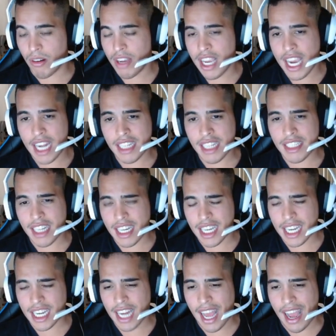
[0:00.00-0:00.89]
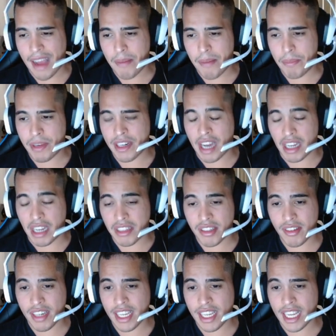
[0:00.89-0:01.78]
And it's not going to happen
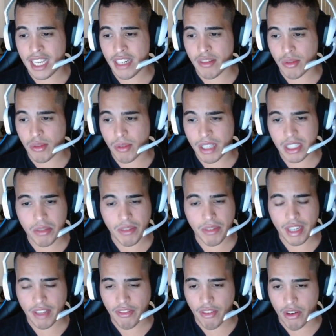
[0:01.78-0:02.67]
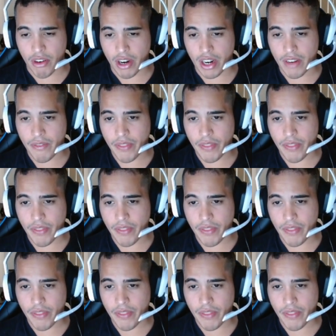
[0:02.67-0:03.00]
until the end of 2024.